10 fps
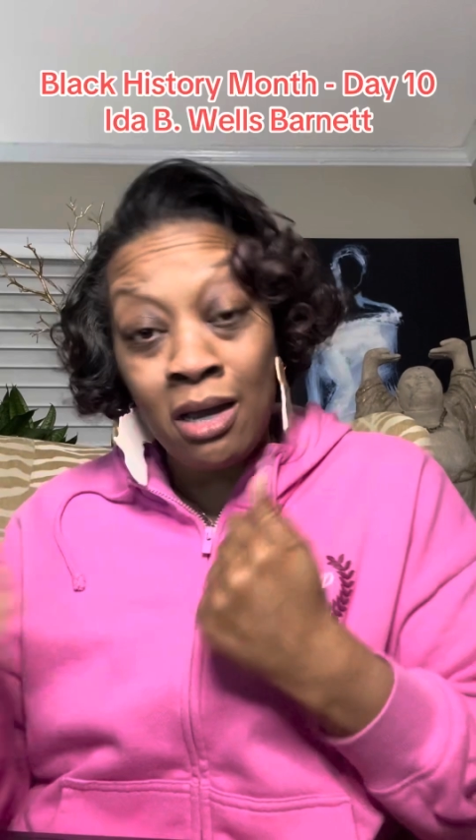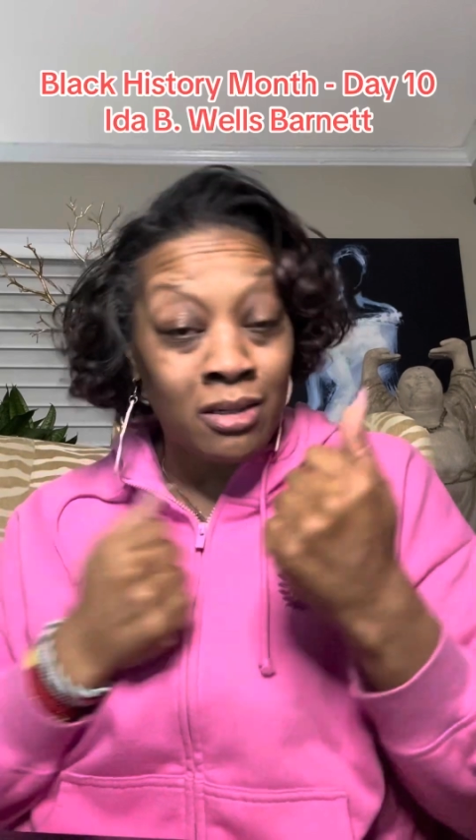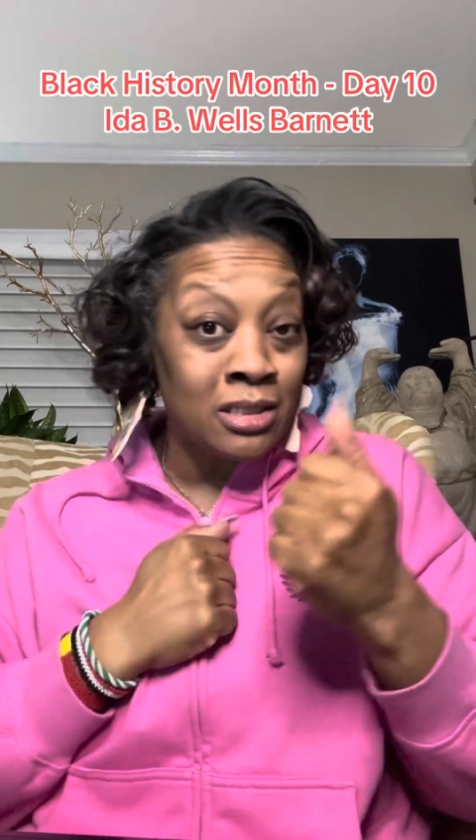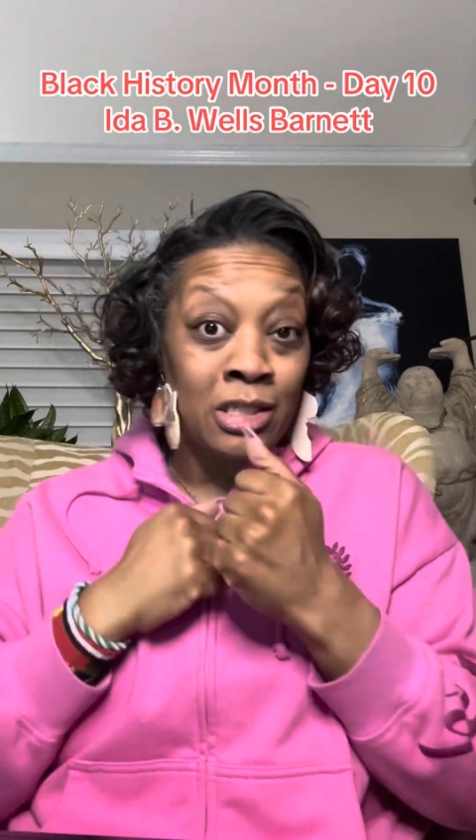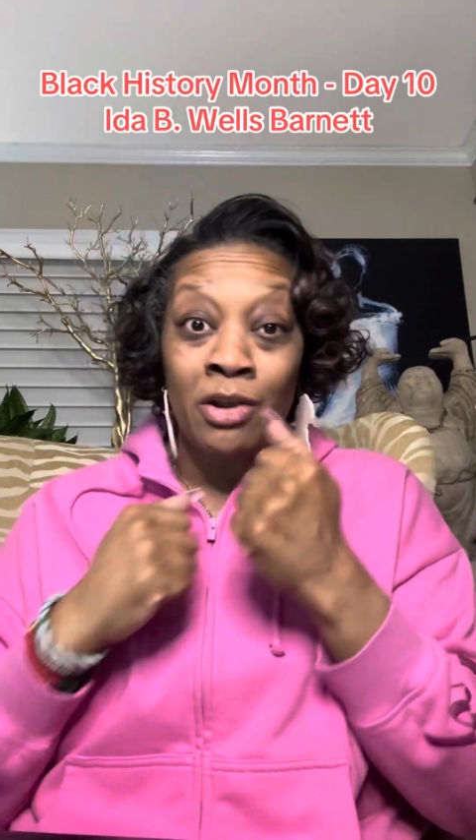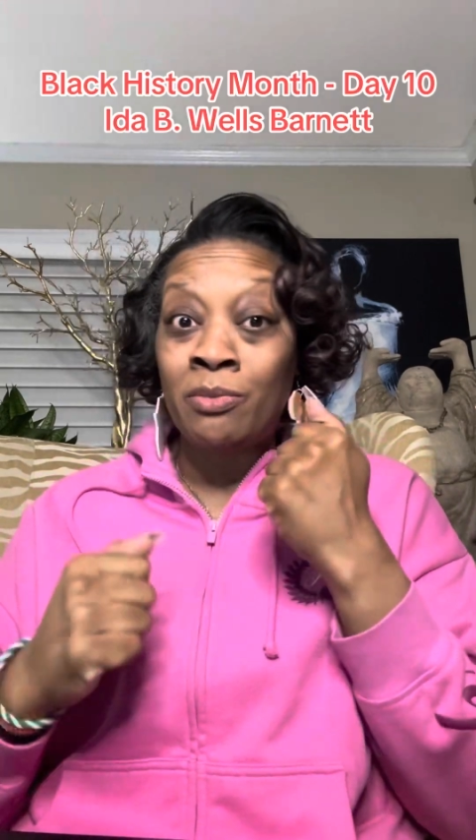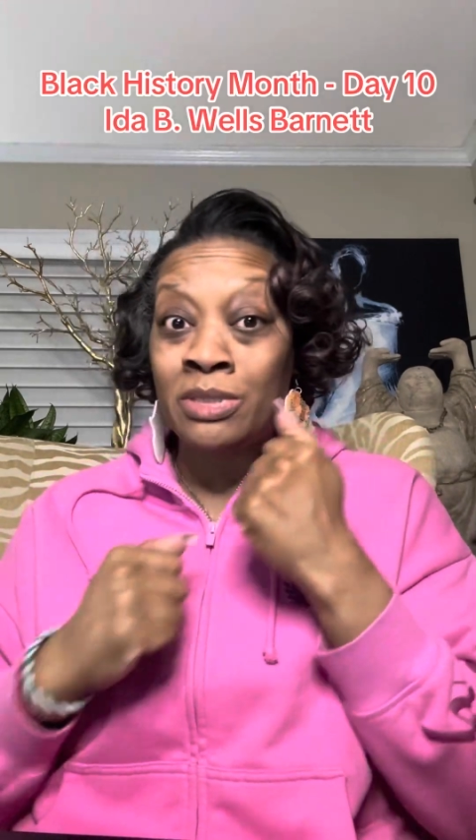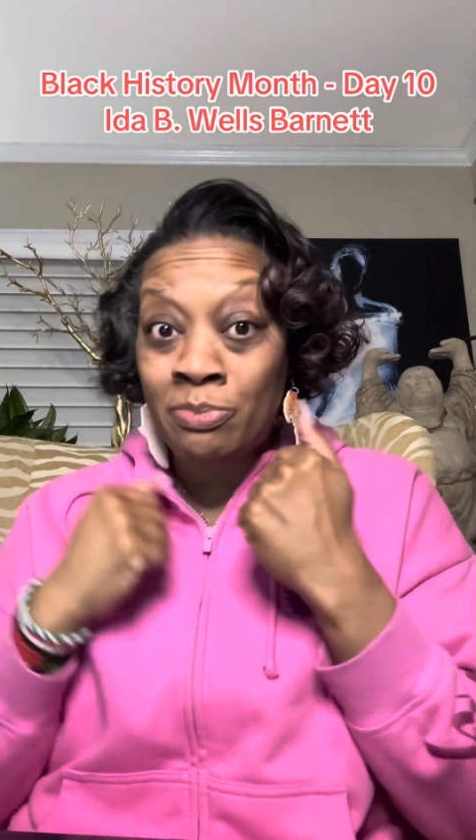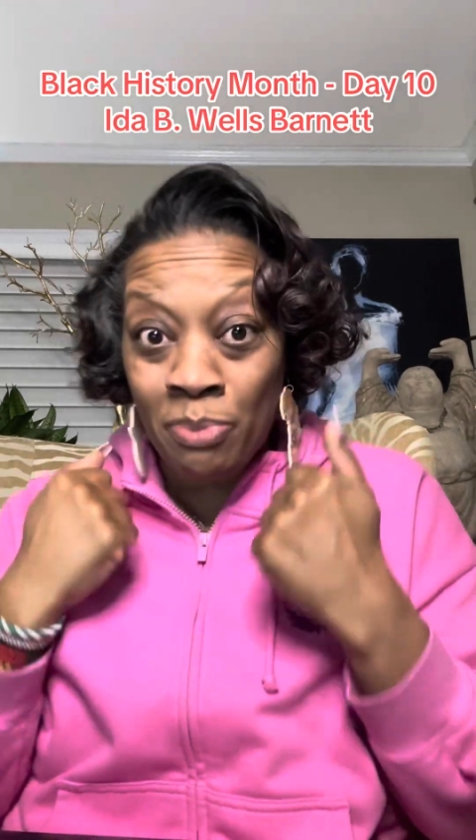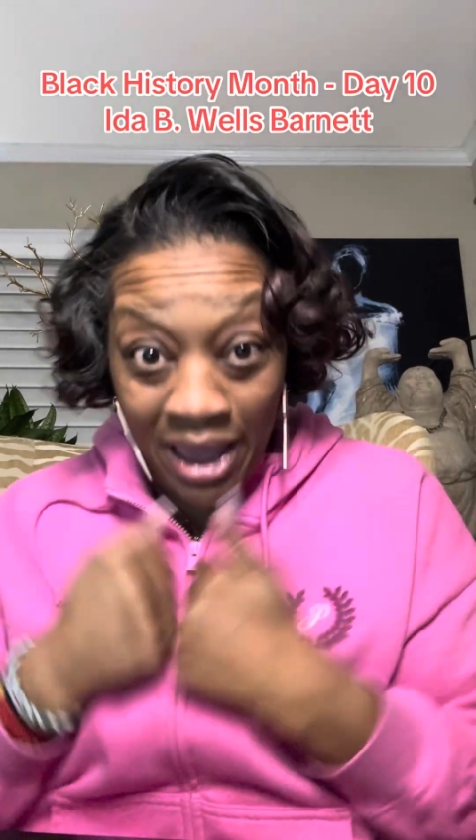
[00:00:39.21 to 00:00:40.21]
because Shawty was
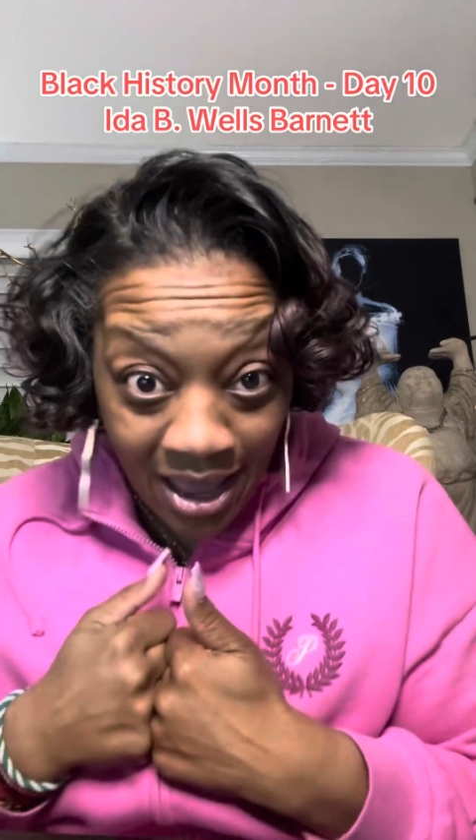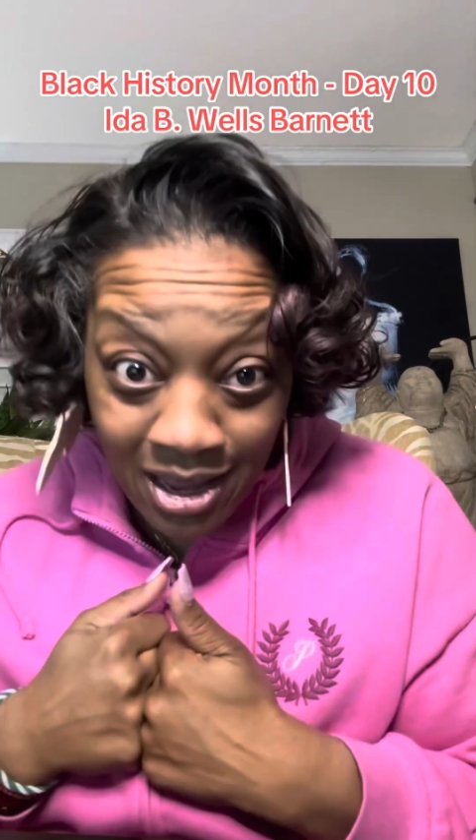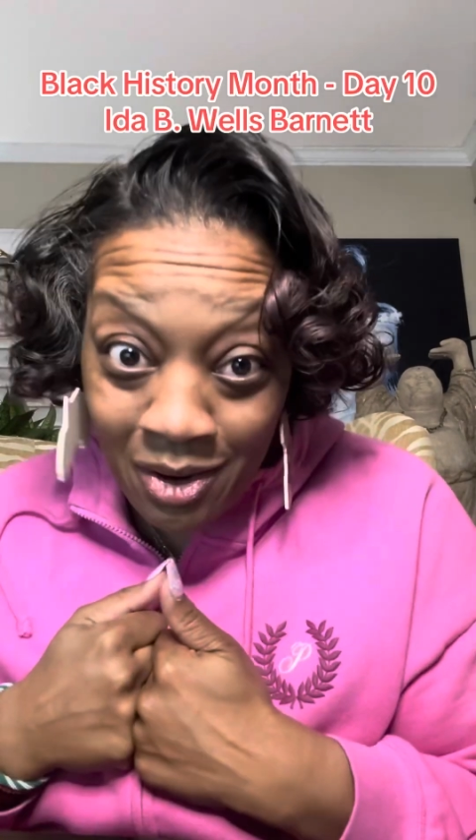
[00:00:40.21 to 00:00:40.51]
bad,